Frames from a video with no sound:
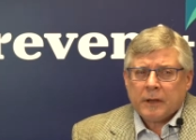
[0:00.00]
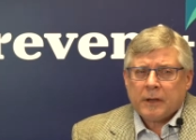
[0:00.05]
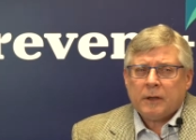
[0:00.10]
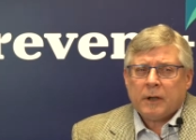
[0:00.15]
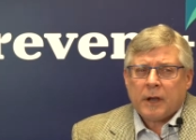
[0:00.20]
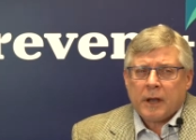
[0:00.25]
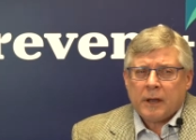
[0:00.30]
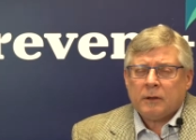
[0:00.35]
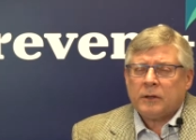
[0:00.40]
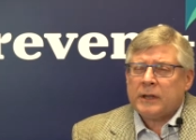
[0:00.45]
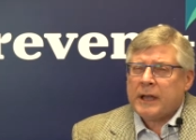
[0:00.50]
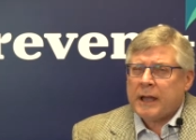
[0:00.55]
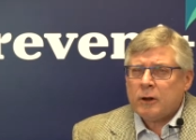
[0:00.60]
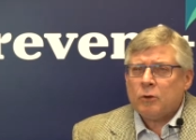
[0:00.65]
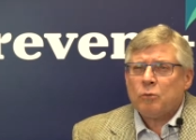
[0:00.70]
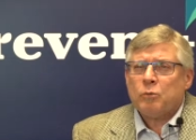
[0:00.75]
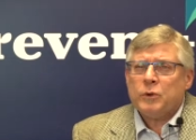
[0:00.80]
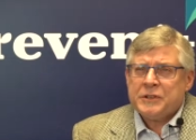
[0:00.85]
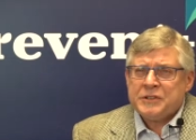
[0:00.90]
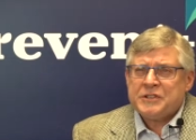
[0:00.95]

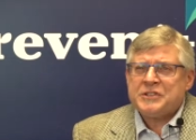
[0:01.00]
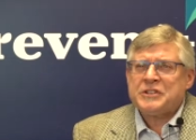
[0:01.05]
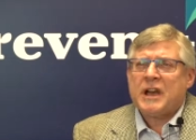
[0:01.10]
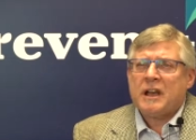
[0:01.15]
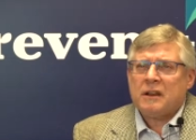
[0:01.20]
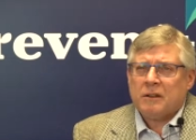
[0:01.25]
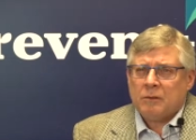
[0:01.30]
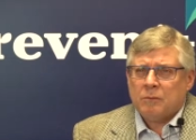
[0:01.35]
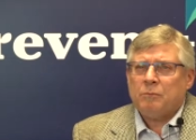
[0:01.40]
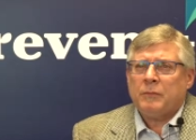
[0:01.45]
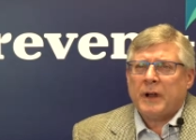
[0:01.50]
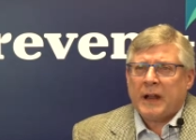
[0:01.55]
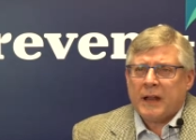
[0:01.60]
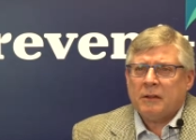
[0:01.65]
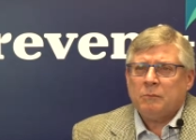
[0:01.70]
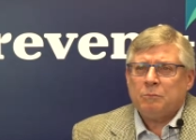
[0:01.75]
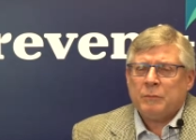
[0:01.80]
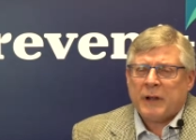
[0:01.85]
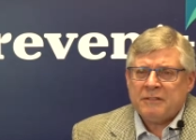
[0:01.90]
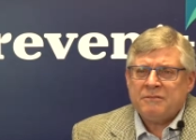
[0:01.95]
of reset
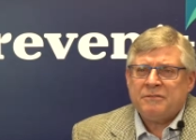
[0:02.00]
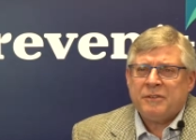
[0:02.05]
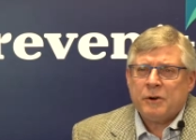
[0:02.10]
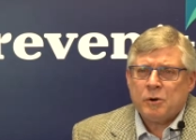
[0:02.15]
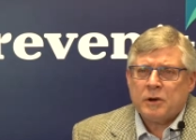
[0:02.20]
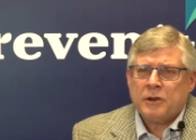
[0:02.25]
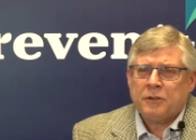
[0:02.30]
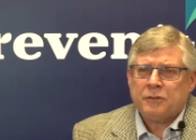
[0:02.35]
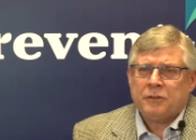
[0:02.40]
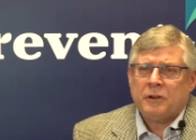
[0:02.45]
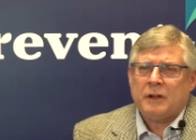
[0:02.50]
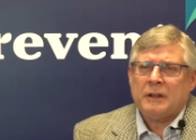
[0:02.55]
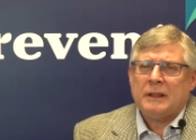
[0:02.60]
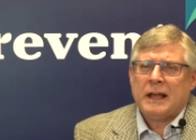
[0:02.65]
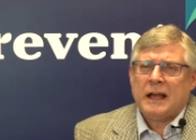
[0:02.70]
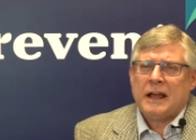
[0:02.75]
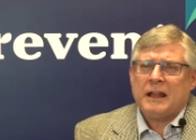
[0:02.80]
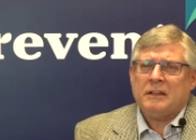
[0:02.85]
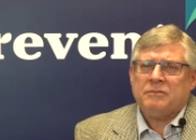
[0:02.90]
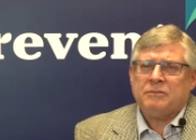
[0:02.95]
my focus on
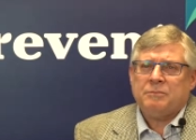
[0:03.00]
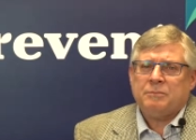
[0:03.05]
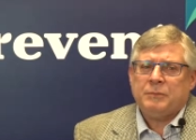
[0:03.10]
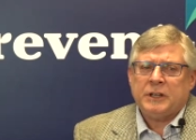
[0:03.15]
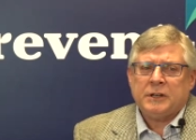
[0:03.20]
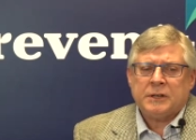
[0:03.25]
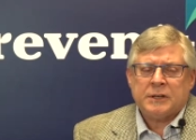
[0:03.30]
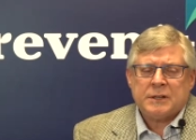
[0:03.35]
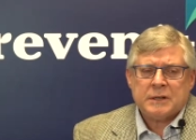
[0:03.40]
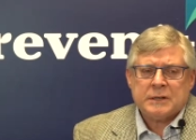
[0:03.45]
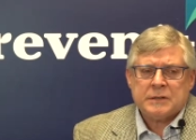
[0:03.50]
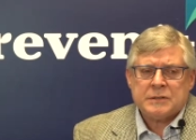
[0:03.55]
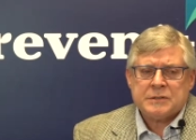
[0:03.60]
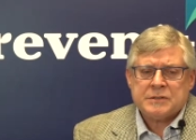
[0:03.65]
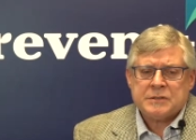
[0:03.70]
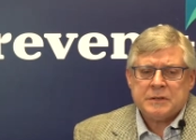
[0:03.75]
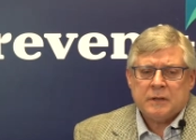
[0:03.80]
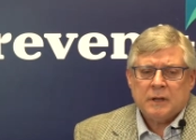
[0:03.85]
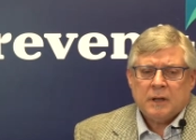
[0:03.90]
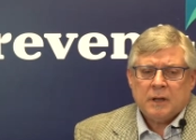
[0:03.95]
life,
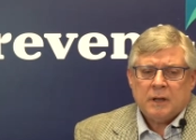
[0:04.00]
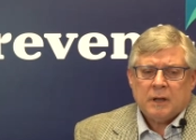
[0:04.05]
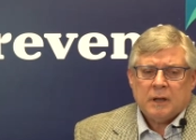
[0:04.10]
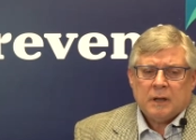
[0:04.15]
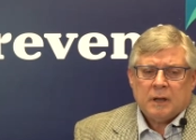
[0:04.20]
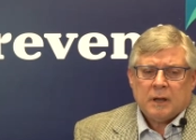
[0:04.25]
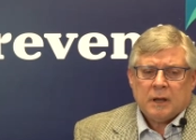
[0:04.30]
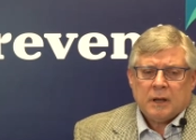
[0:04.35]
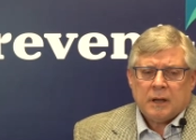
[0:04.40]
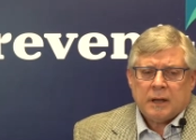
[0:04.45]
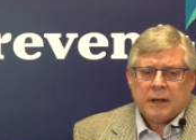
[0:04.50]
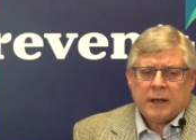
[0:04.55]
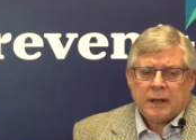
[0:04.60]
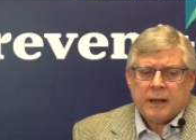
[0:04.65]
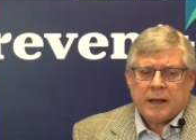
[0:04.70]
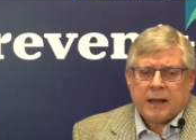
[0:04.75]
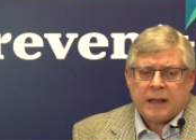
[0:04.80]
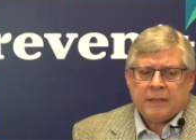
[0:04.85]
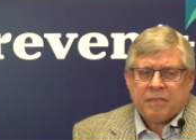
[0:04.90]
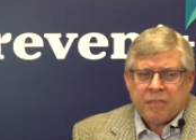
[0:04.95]
because
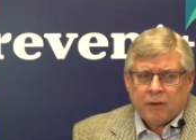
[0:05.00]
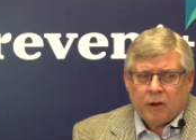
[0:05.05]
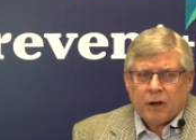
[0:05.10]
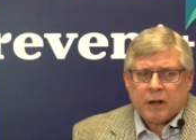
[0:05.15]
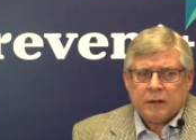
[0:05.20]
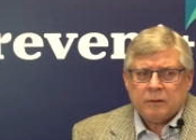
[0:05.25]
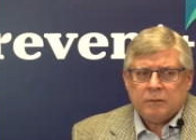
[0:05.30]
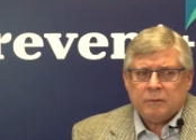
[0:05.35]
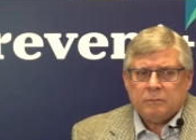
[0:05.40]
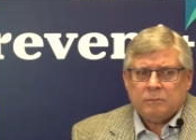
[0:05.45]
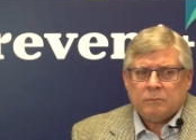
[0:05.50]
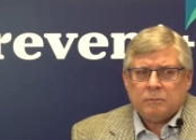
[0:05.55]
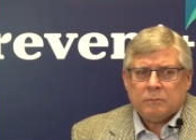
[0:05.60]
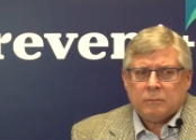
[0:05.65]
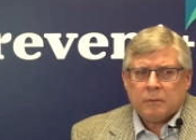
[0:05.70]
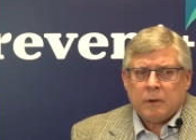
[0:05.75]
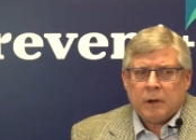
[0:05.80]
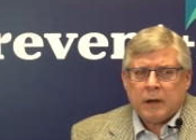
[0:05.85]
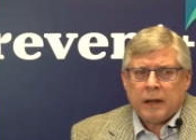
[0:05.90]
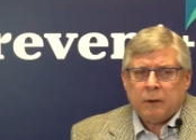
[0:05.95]
I thought
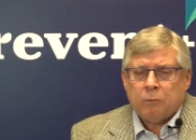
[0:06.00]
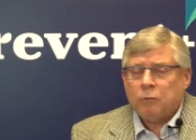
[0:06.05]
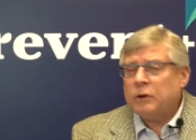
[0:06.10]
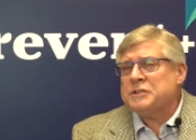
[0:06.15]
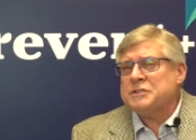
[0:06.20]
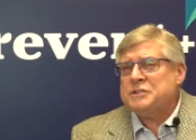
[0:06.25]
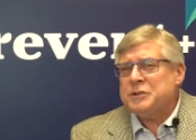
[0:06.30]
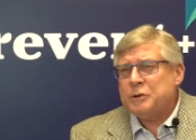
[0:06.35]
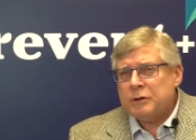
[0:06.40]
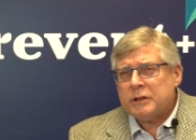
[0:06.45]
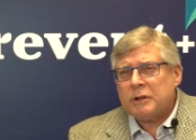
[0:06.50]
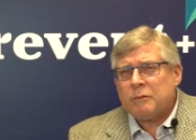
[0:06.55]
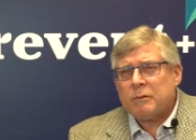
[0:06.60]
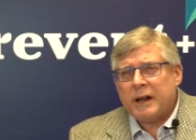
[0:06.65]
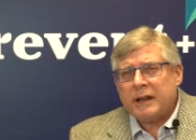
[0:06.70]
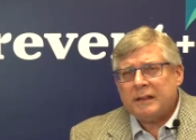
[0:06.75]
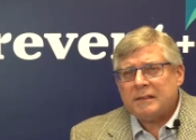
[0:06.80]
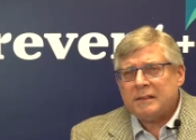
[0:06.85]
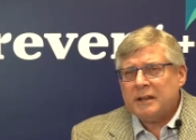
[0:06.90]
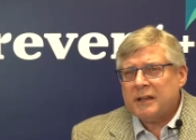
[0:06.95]
I was doing the
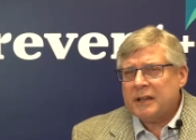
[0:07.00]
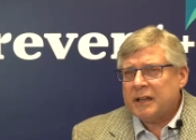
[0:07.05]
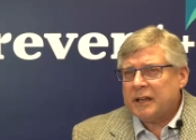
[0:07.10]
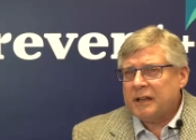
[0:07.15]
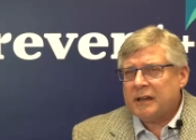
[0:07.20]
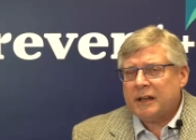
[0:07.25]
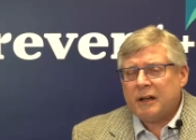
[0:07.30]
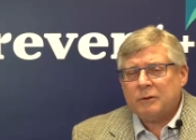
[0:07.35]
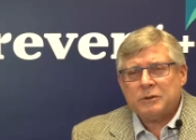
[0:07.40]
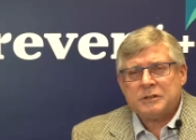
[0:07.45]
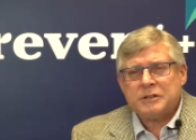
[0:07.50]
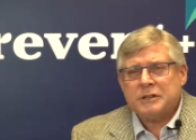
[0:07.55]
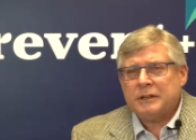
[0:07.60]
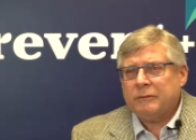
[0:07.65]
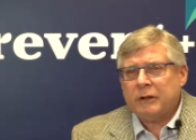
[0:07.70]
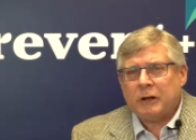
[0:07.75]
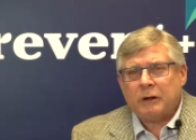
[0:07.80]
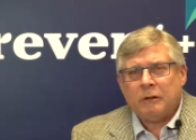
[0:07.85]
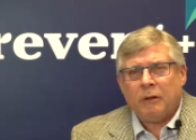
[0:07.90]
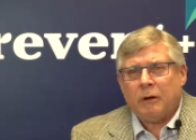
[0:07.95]
right thing and I wasn't
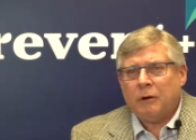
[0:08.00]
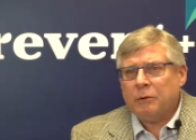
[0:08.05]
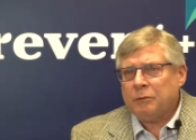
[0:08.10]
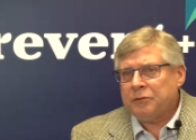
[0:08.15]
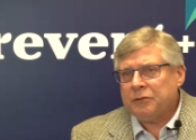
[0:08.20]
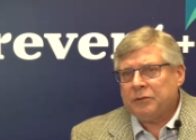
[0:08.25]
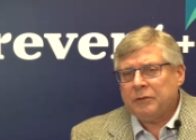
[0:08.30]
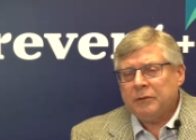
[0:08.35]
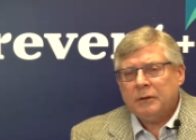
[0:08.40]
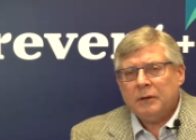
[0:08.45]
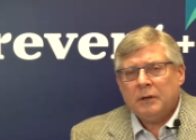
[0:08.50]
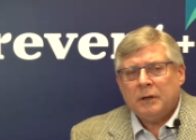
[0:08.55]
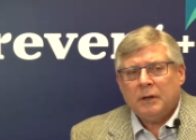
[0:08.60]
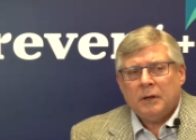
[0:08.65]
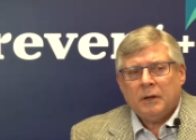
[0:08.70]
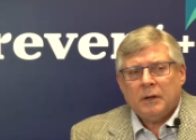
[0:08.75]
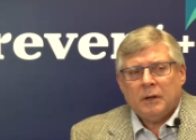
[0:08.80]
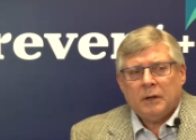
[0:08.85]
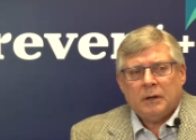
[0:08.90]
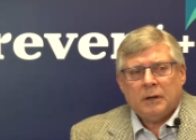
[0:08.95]
even close.
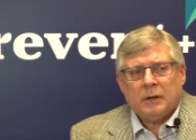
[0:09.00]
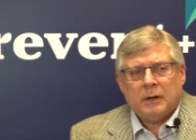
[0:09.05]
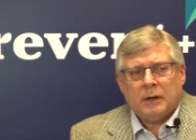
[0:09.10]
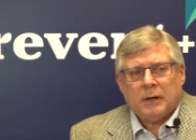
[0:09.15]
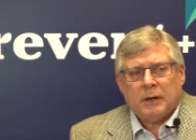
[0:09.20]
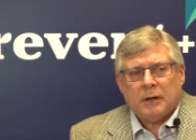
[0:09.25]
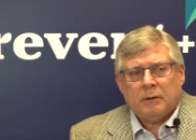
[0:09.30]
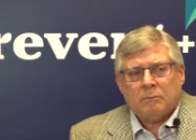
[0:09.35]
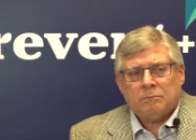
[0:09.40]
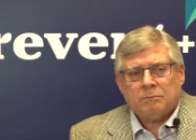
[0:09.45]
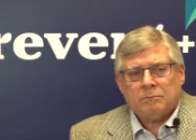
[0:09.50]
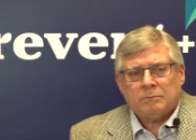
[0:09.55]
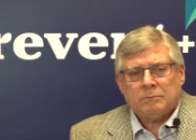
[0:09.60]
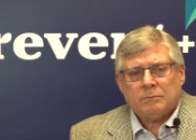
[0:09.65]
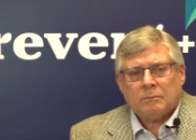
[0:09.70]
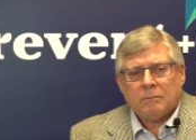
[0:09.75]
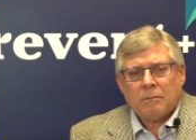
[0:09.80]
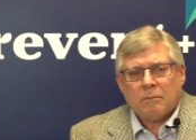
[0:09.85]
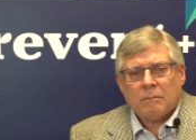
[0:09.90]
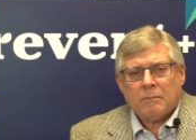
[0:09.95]
And
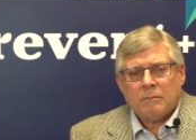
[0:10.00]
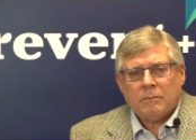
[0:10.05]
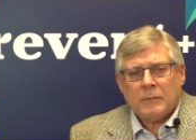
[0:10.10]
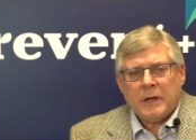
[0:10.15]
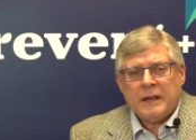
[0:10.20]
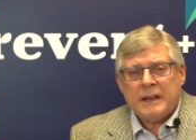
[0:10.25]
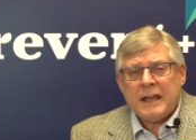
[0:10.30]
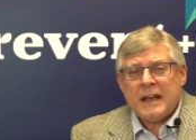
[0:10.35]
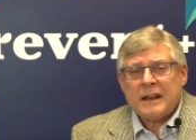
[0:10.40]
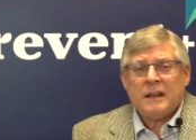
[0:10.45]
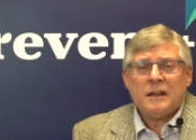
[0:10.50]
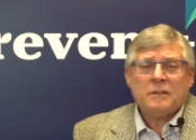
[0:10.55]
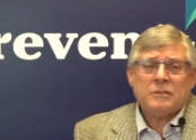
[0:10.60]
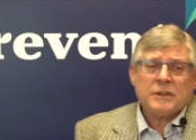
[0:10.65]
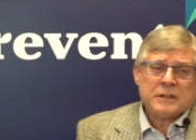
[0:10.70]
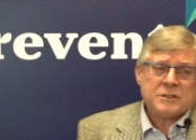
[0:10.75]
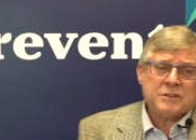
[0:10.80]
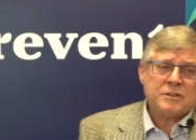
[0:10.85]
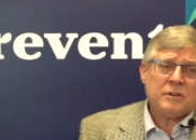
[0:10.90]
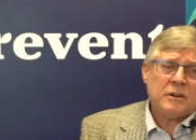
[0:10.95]
then
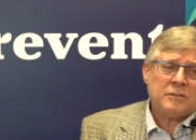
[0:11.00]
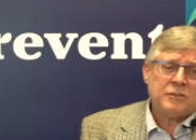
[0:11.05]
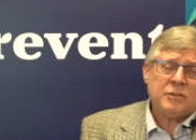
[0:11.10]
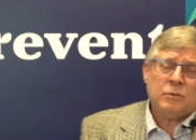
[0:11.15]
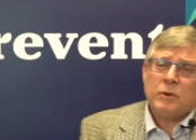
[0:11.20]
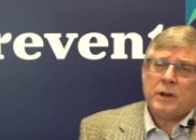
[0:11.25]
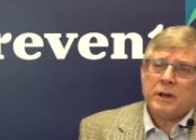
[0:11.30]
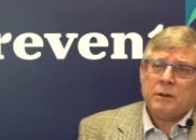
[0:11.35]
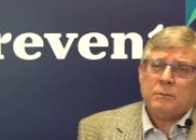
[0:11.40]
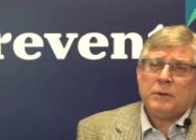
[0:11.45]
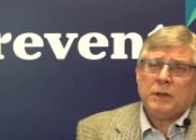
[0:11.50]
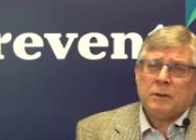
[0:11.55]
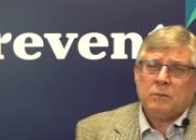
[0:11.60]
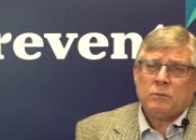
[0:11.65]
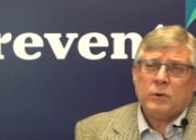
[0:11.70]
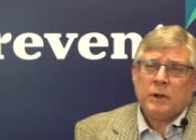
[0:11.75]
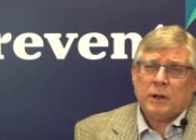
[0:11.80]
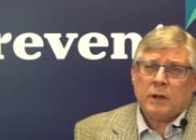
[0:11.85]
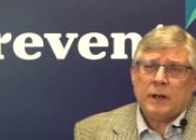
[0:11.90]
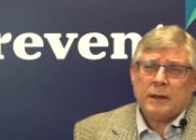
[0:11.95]
that's also when
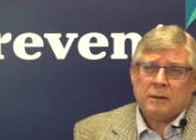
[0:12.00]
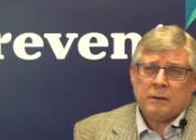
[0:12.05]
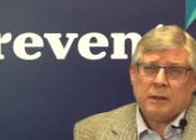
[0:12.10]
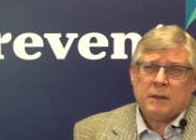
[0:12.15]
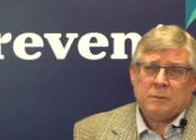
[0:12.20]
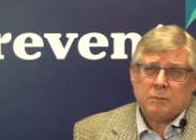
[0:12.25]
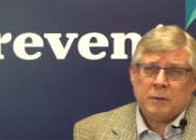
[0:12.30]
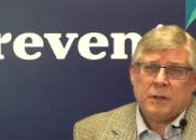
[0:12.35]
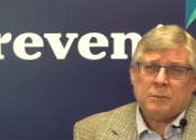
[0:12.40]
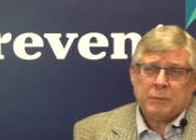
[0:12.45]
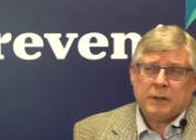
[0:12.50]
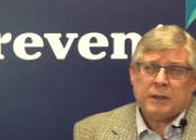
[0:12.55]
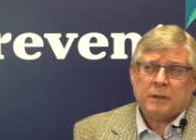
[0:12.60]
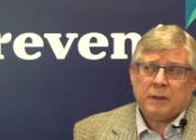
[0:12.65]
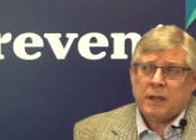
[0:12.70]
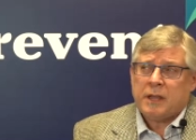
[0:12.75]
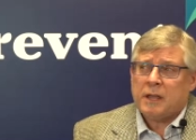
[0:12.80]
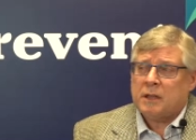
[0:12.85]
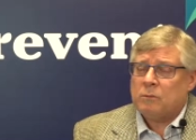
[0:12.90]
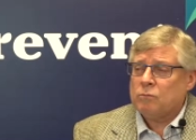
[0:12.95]
it
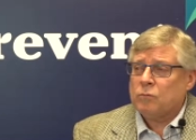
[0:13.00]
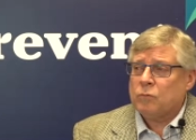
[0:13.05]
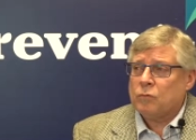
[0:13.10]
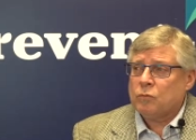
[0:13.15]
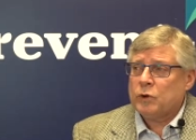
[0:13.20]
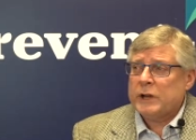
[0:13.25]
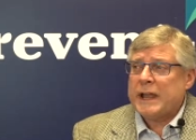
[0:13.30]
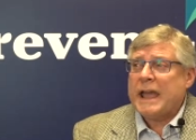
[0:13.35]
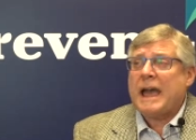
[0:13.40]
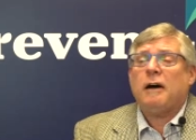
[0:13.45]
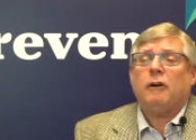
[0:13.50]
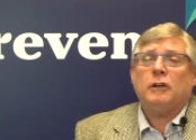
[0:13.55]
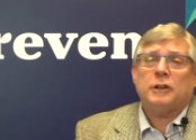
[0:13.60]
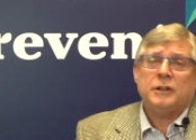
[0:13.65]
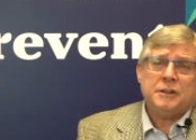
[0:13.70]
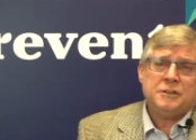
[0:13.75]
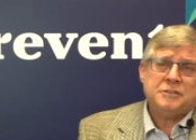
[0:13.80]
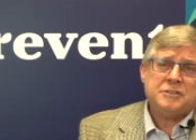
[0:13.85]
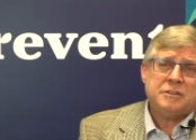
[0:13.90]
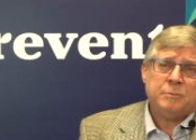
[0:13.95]
became
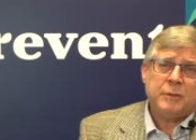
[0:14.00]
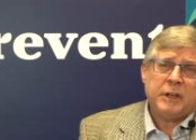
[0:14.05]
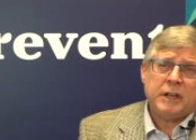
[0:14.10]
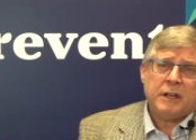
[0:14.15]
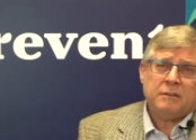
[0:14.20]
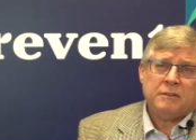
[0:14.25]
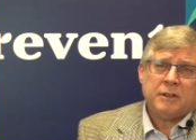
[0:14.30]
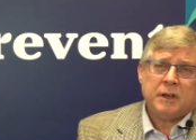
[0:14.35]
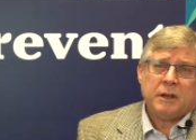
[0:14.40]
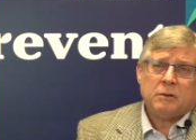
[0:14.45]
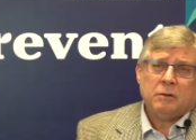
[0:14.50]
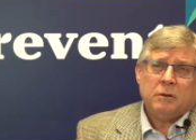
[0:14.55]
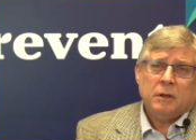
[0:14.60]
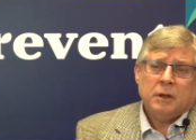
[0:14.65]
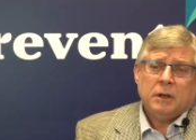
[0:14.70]
reality to me that